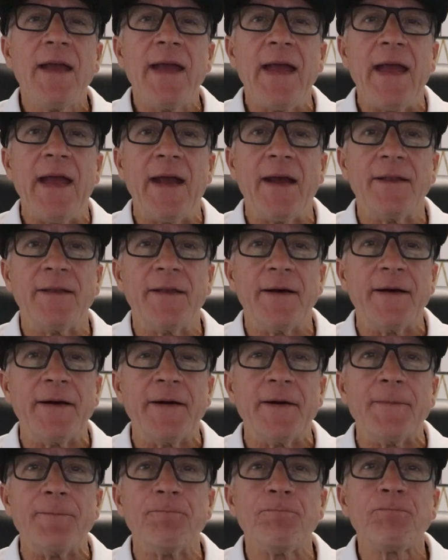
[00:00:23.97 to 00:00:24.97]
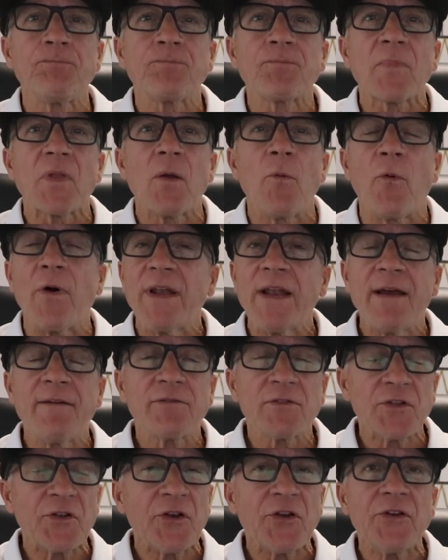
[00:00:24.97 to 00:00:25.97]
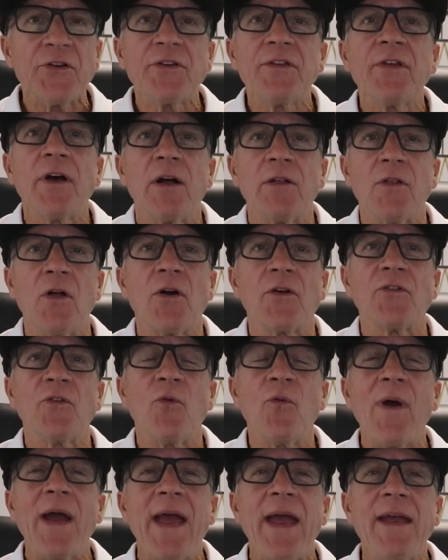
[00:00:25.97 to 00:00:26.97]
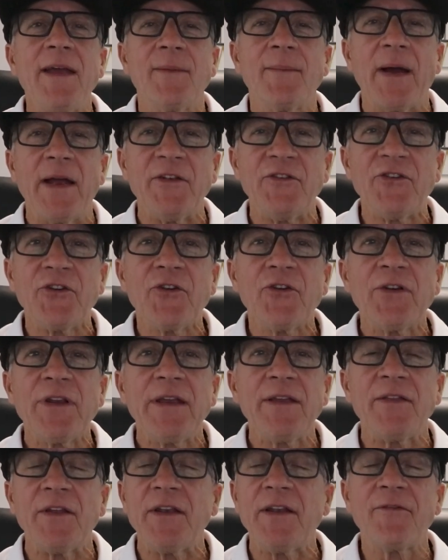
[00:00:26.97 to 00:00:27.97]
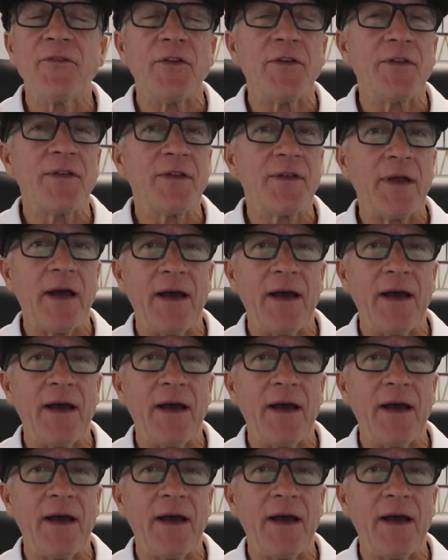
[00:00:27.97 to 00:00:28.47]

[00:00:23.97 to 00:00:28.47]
And what I've learned along the way in my journey, the different